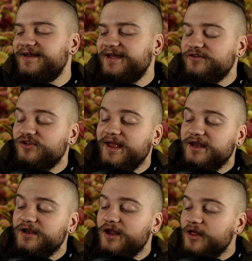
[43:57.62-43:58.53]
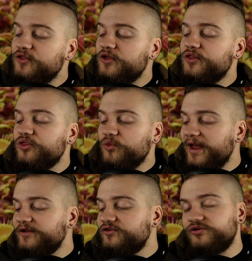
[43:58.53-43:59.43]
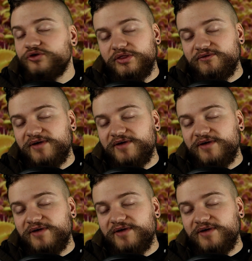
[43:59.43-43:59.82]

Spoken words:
It's another threat to the